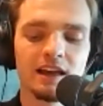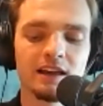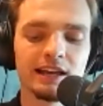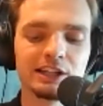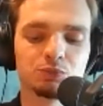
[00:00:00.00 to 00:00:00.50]

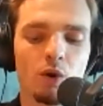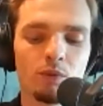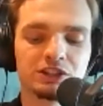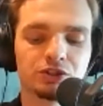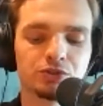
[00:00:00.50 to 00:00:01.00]
is what
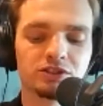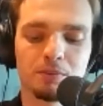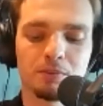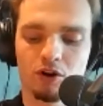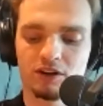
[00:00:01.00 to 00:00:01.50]
we choose to
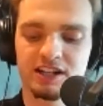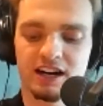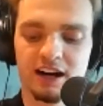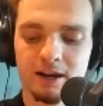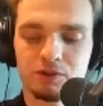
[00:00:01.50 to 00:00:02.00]
put our
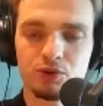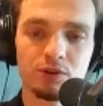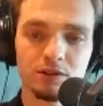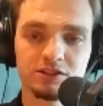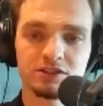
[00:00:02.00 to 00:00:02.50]
time
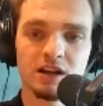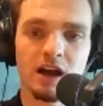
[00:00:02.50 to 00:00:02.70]
towards,